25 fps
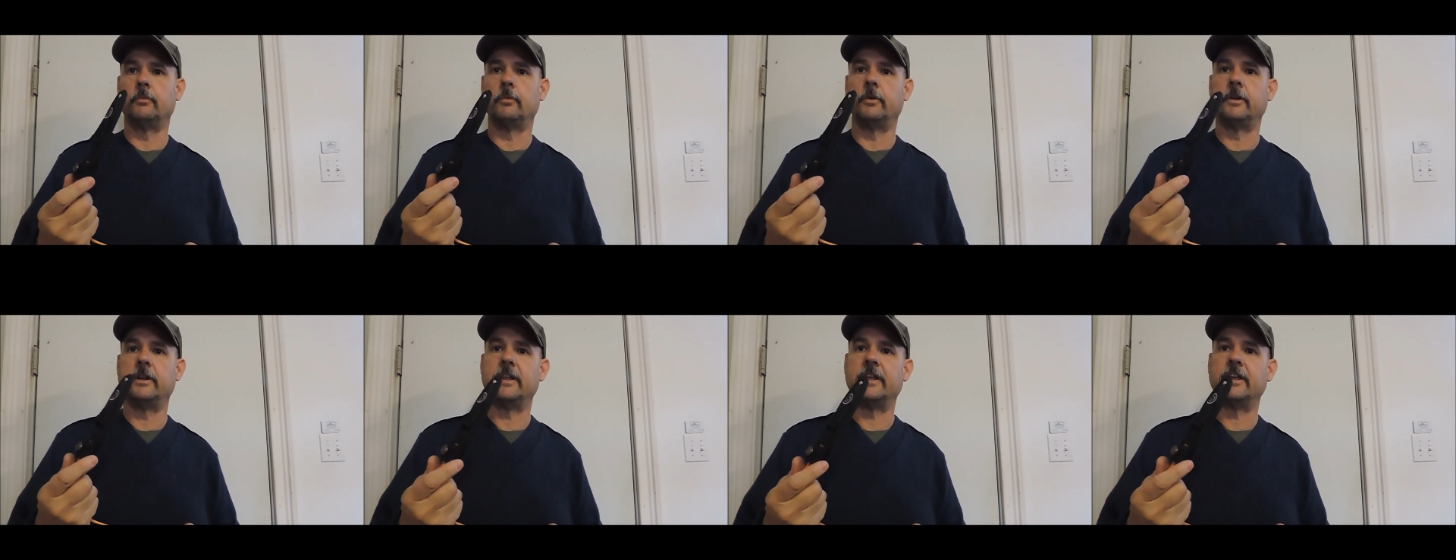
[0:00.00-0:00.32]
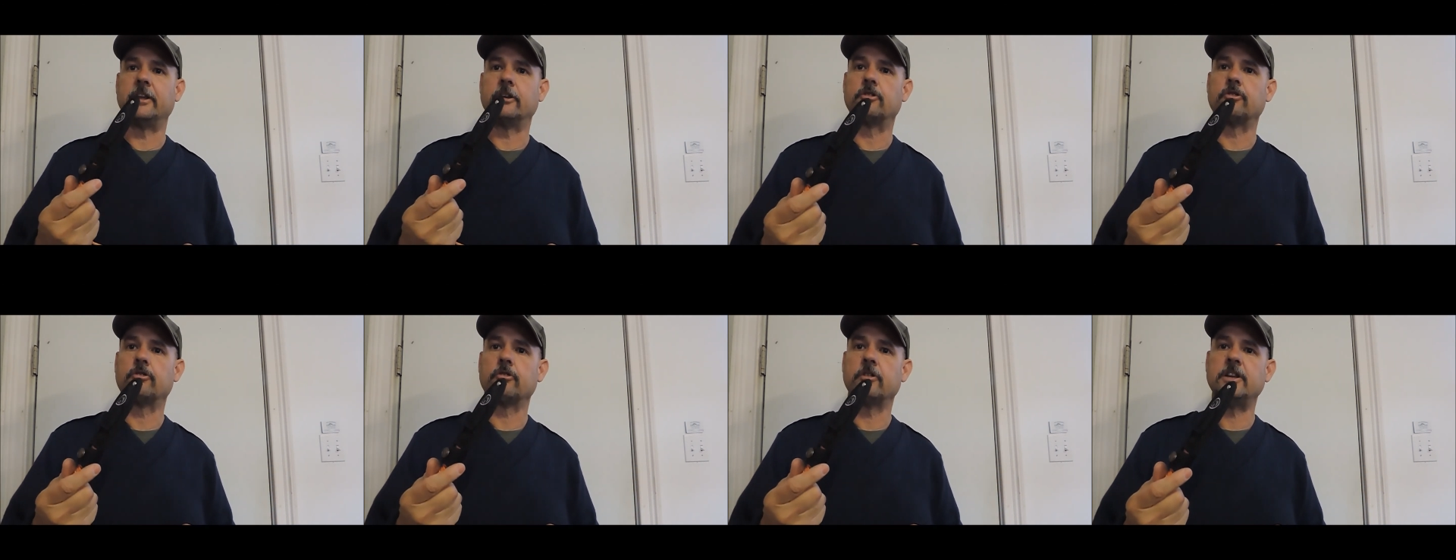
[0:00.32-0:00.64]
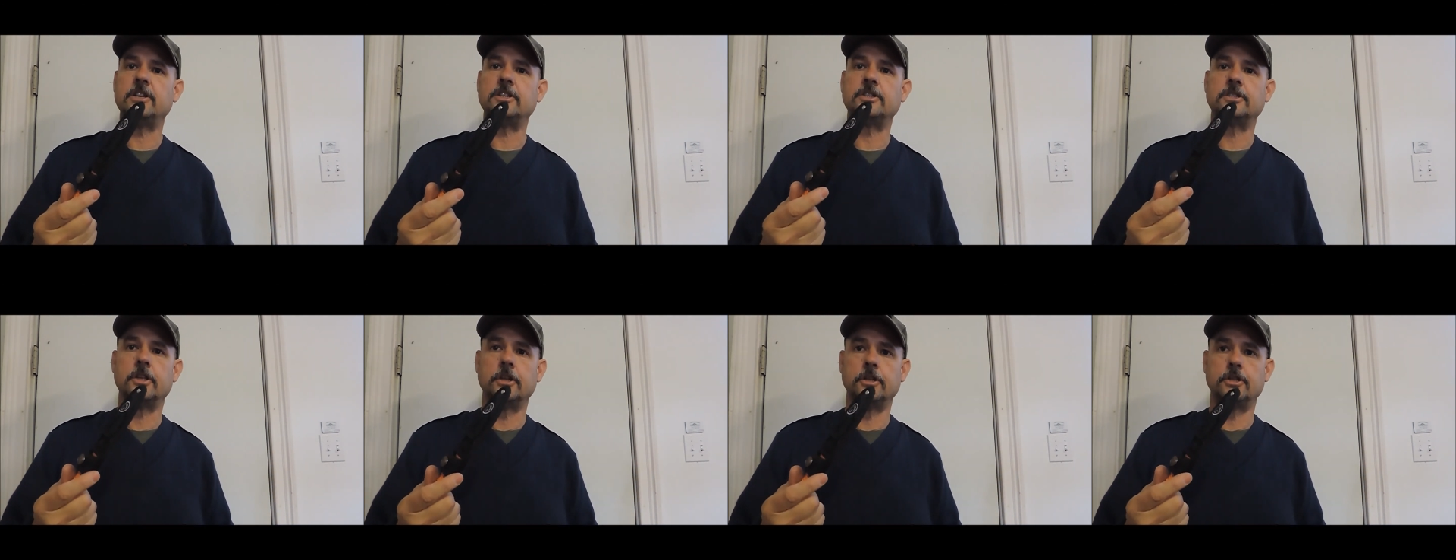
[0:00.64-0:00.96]
and would
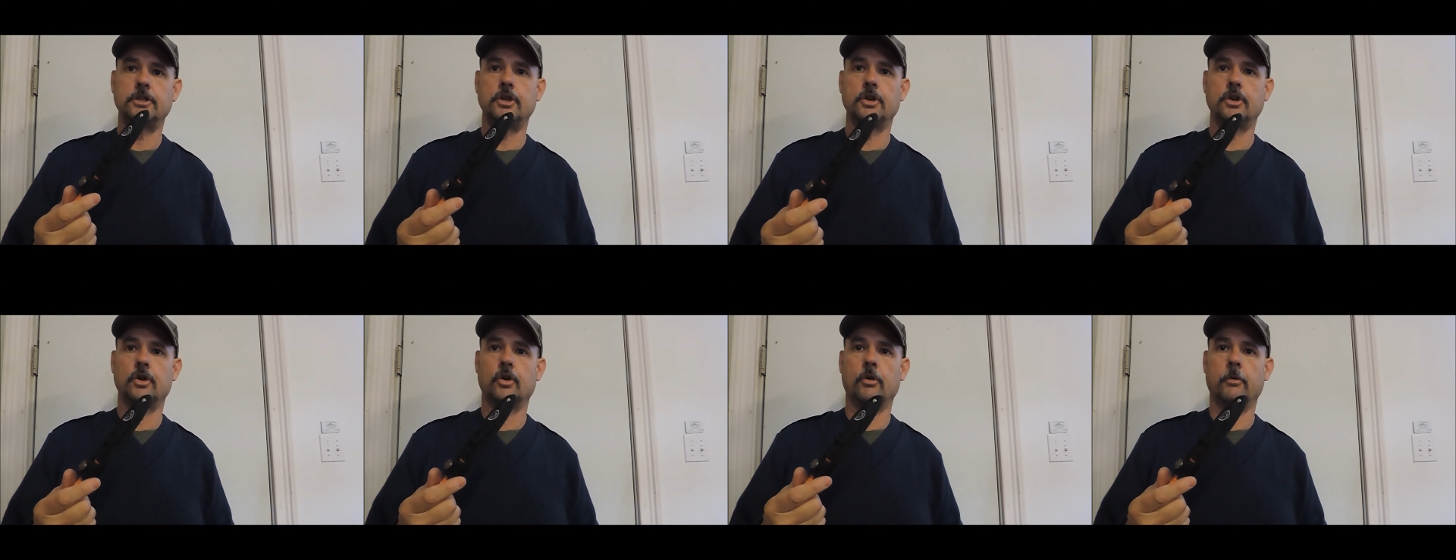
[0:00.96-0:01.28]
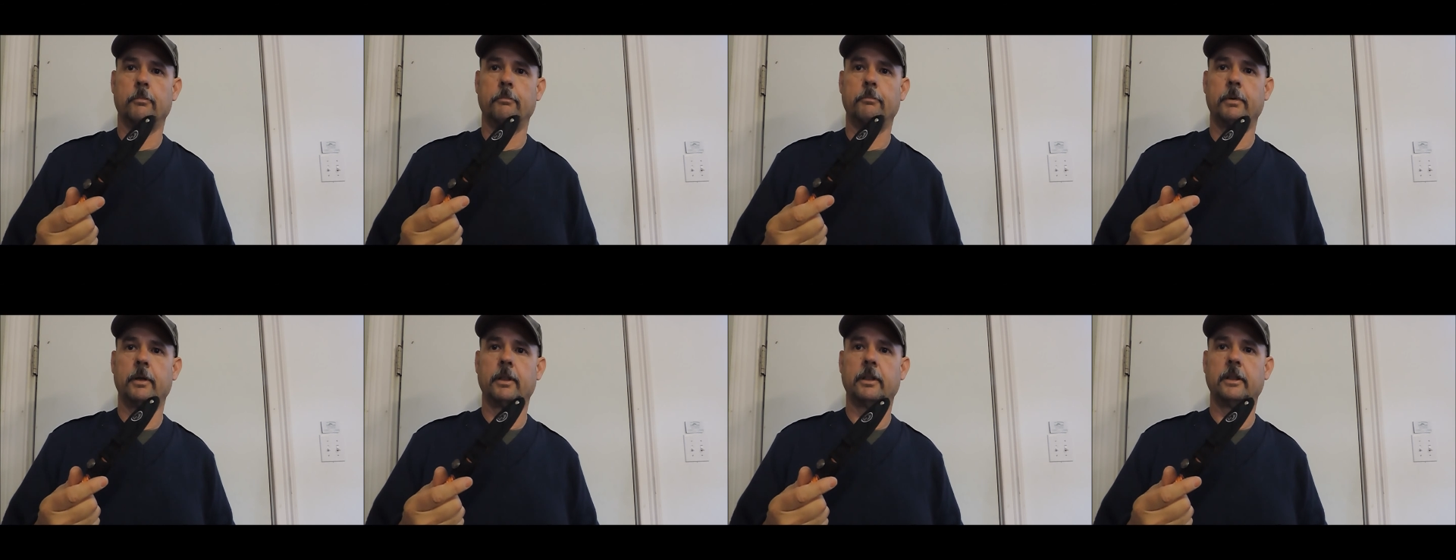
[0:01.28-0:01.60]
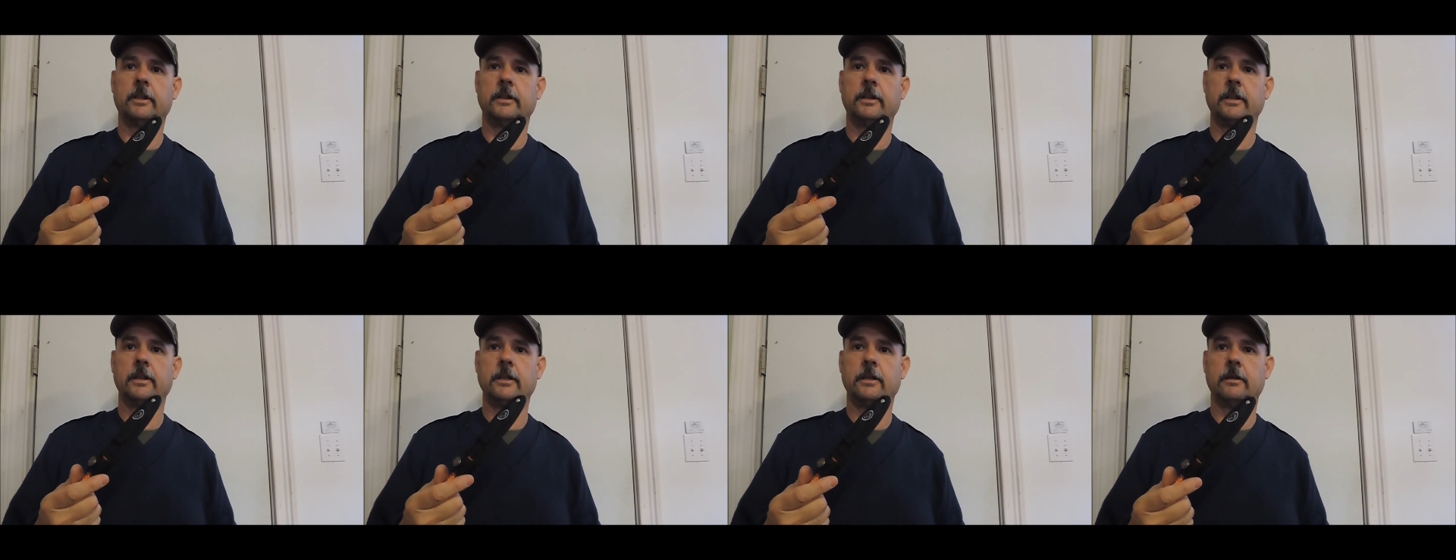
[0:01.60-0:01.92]
increase the
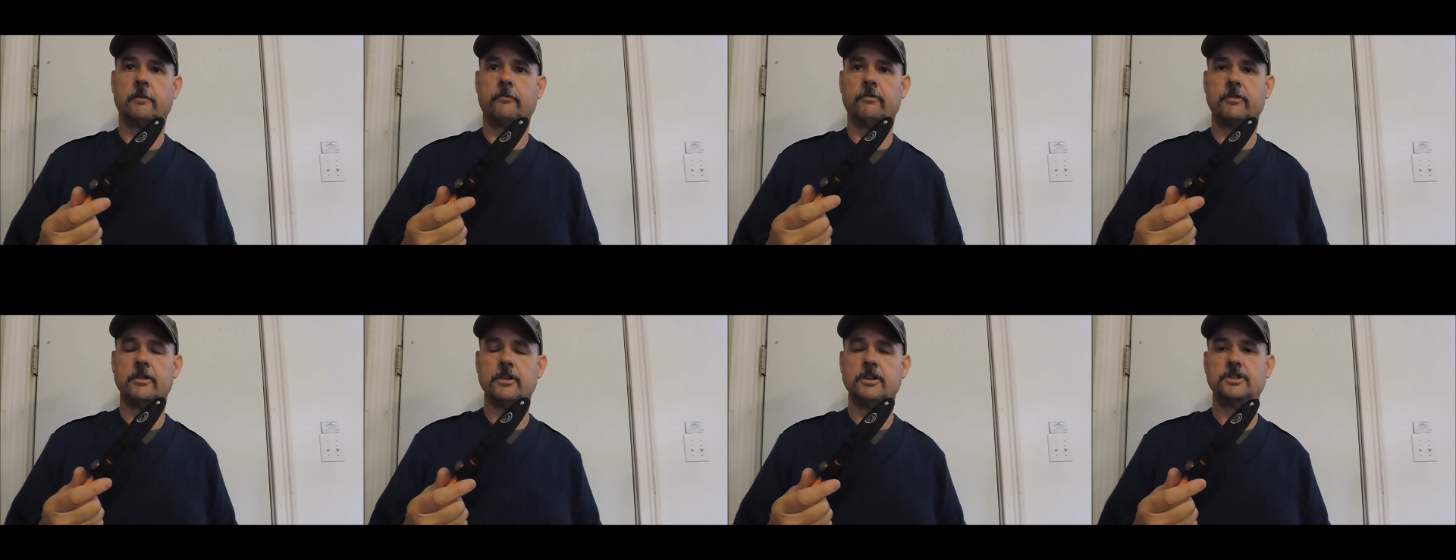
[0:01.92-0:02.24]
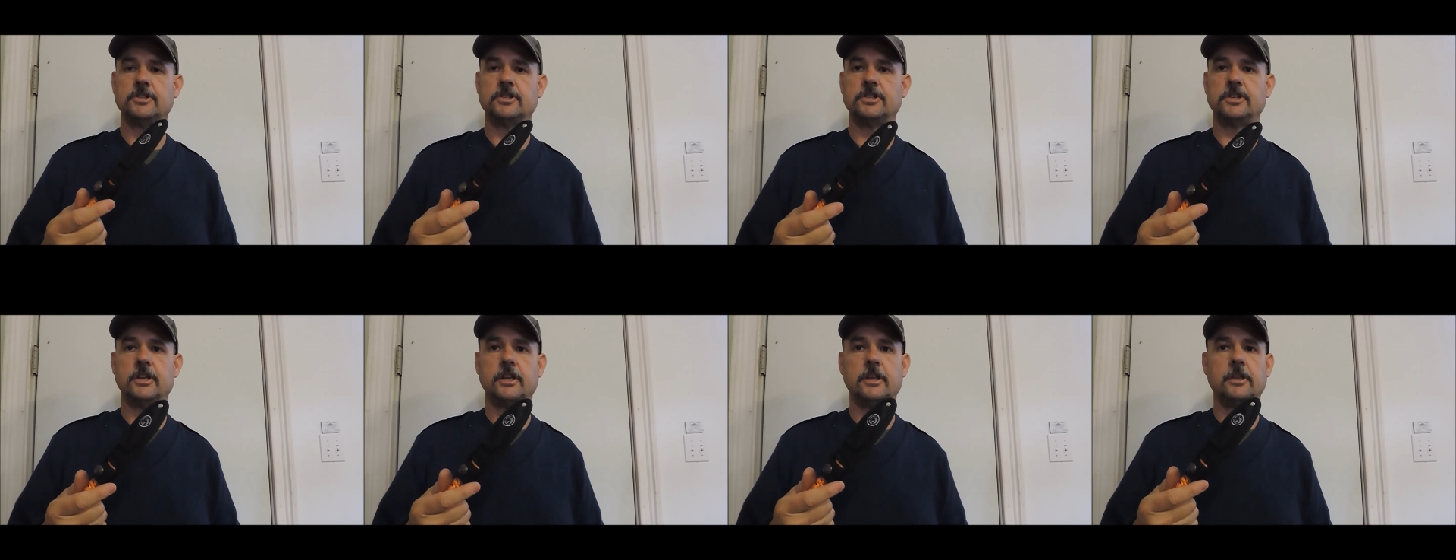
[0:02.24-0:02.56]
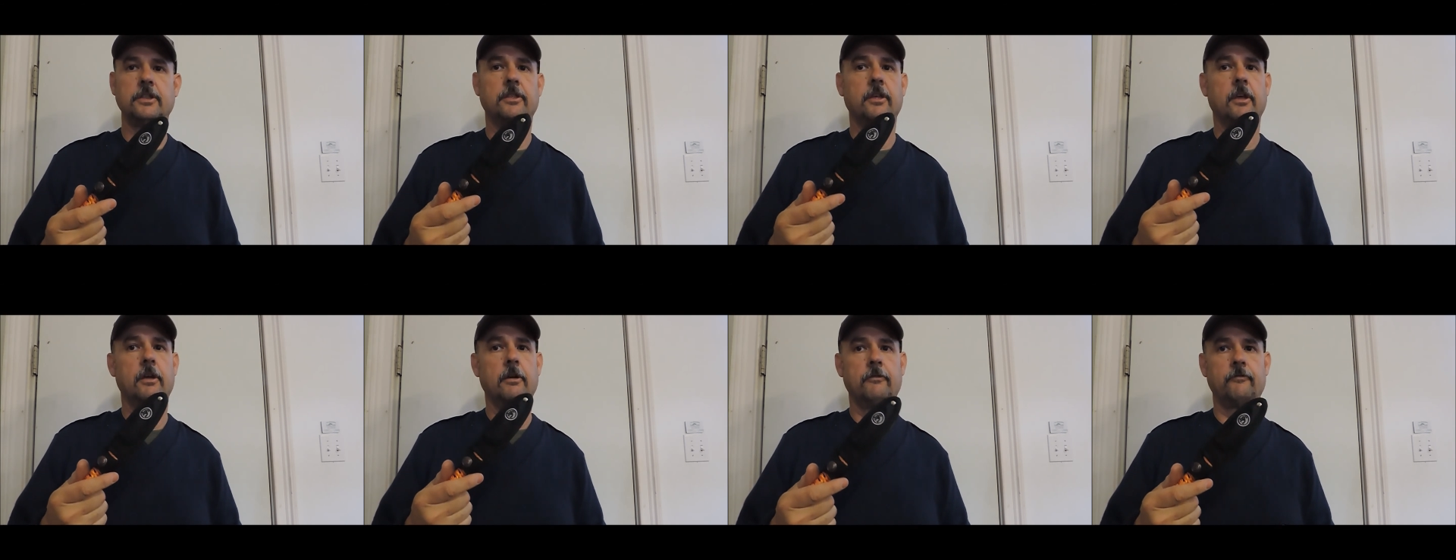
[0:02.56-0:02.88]
durability of this
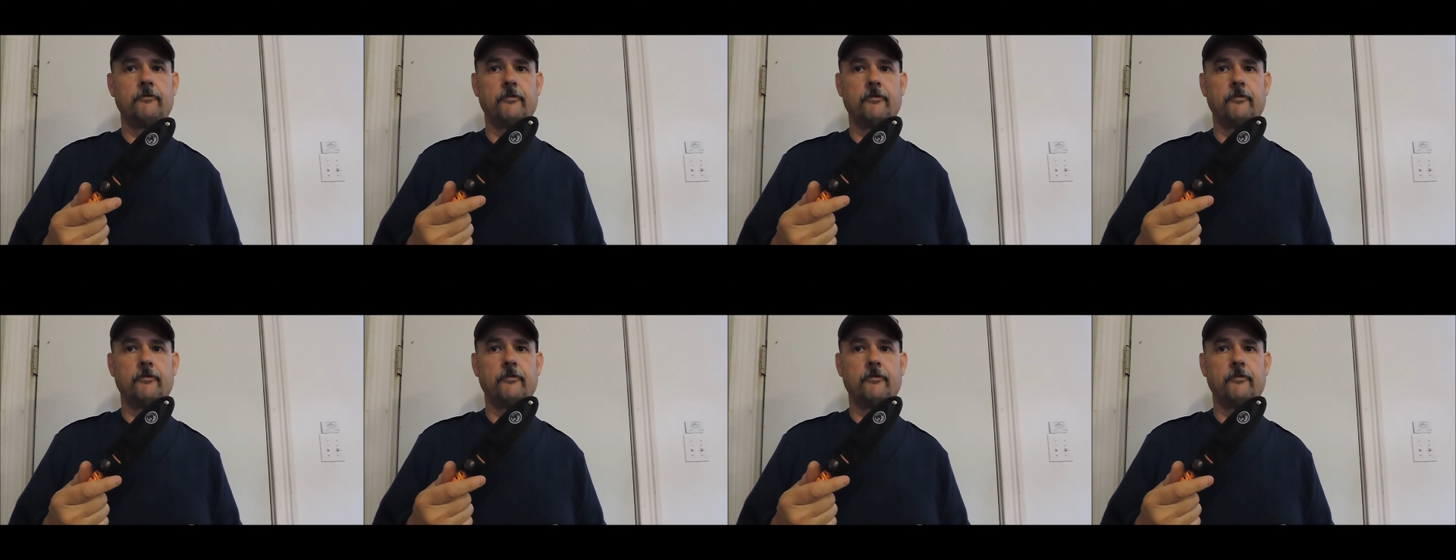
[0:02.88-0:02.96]
sheath